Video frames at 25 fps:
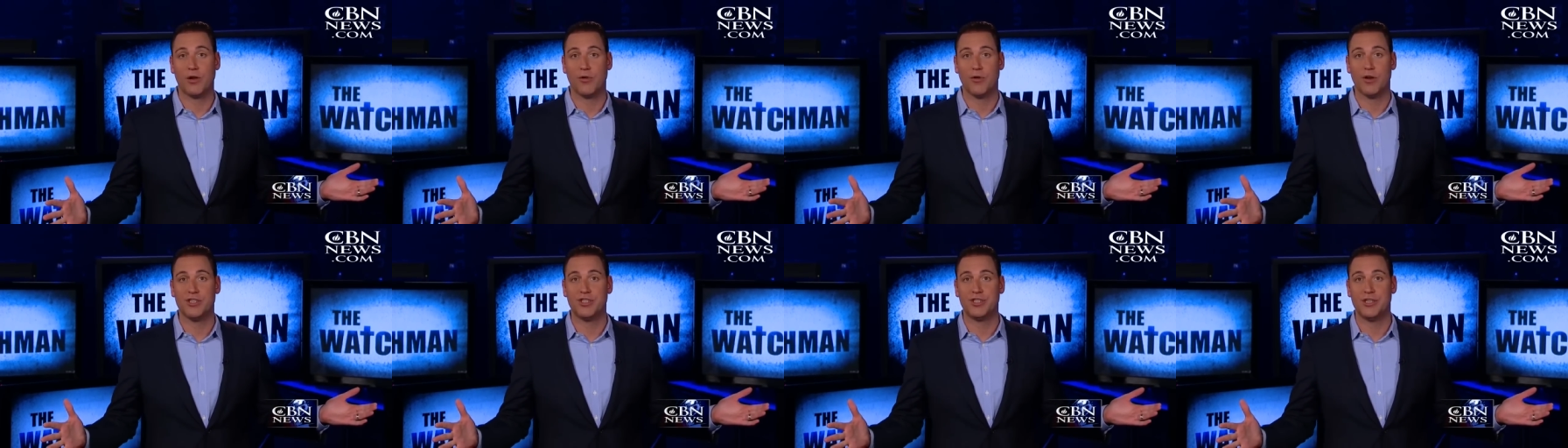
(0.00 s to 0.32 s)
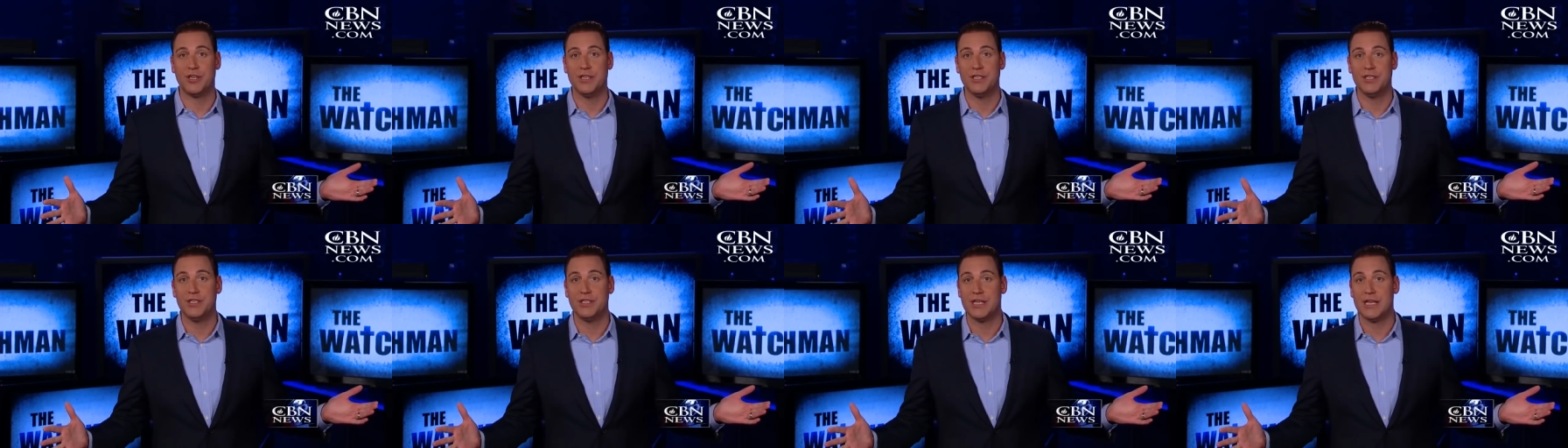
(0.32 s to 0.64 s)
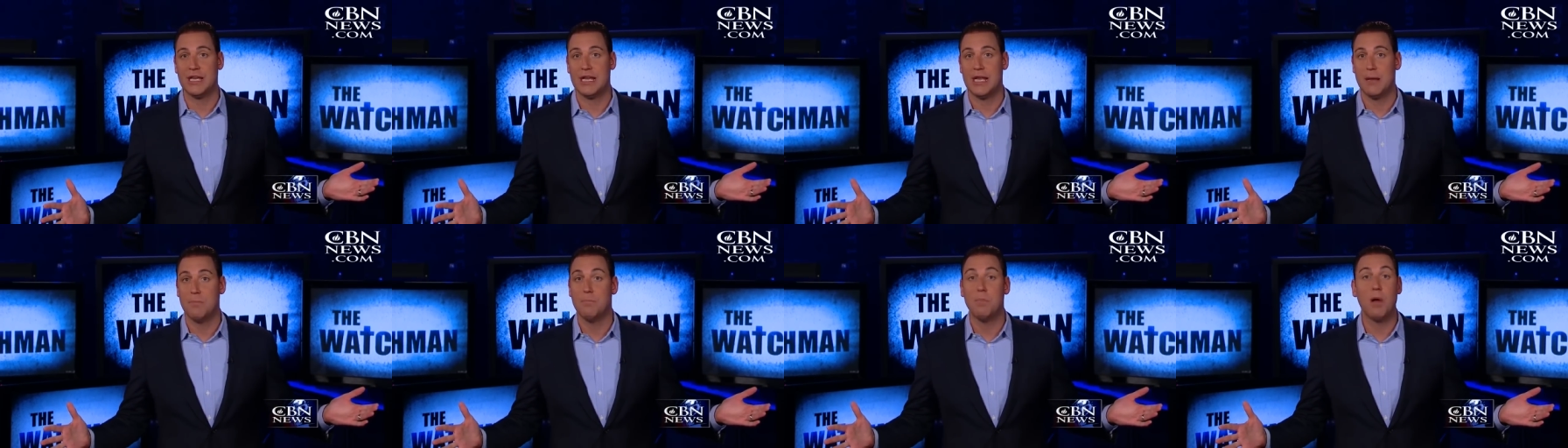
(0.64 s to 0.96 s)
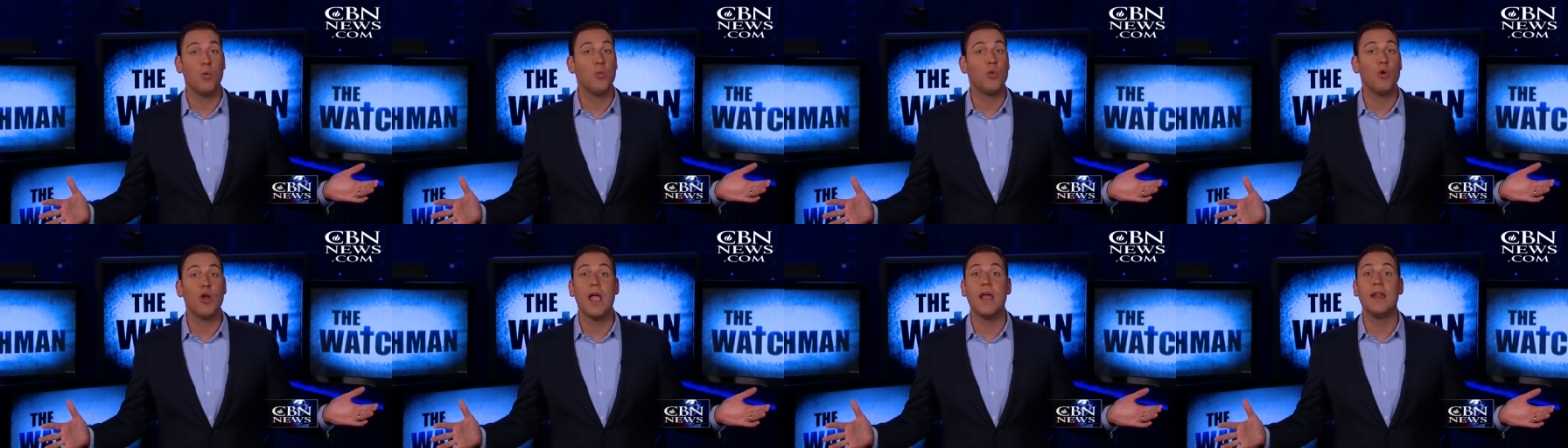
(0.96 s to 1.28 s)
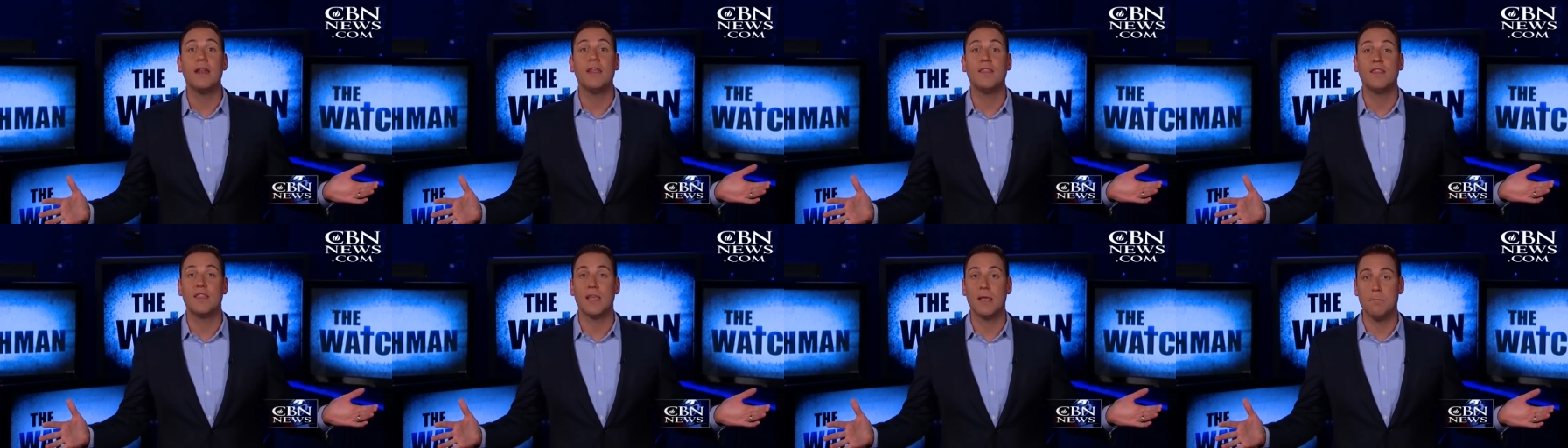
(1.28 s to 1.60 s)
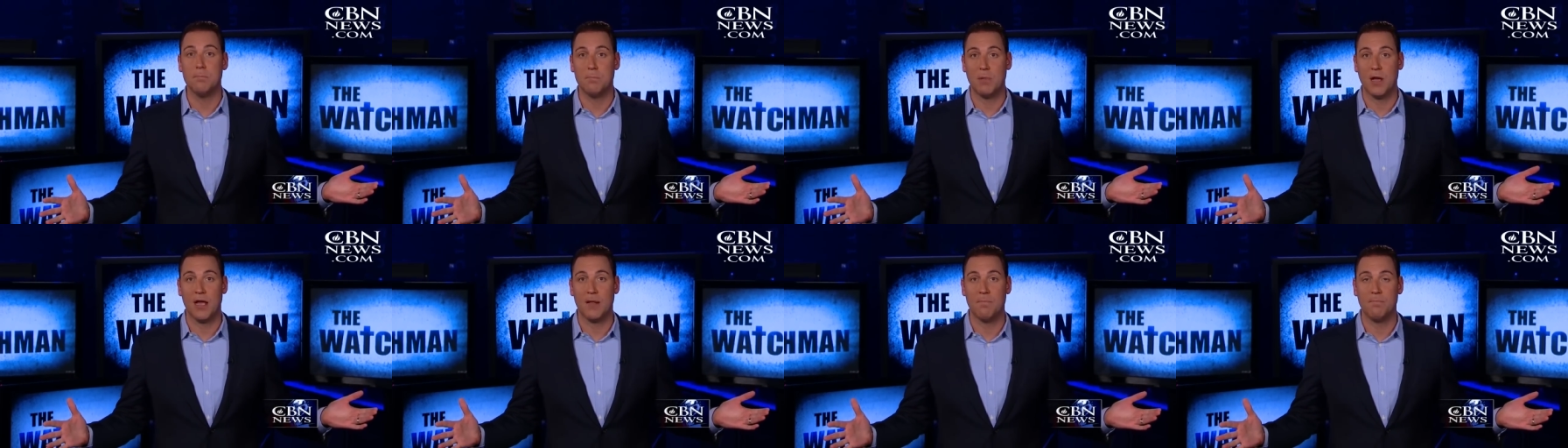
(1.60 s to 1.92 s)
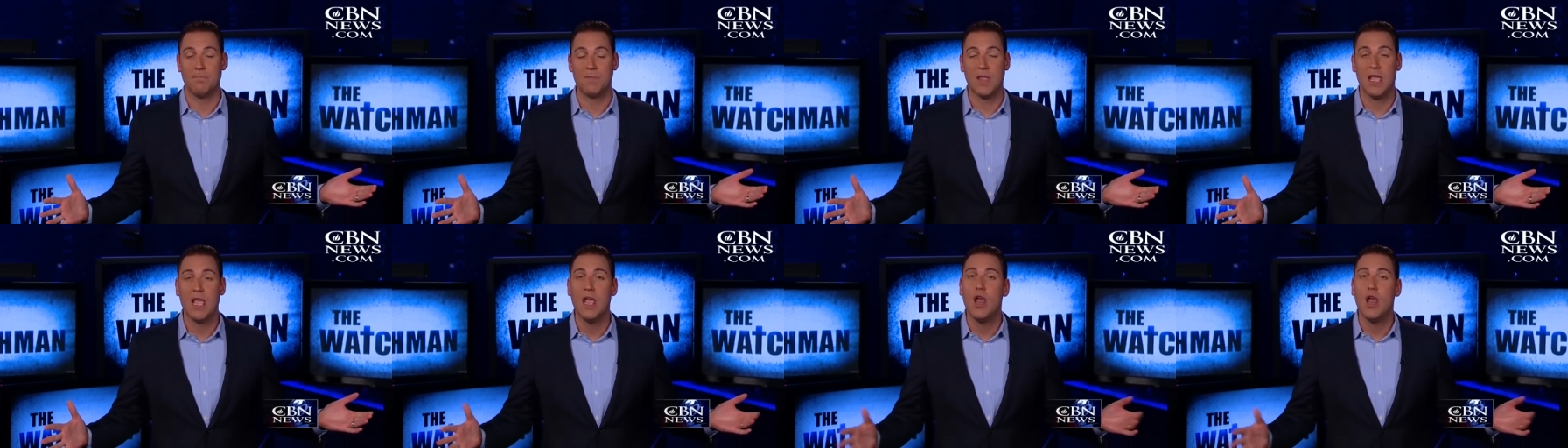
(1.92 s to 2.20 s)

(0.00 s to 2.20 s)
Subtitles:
Christians but were anything but.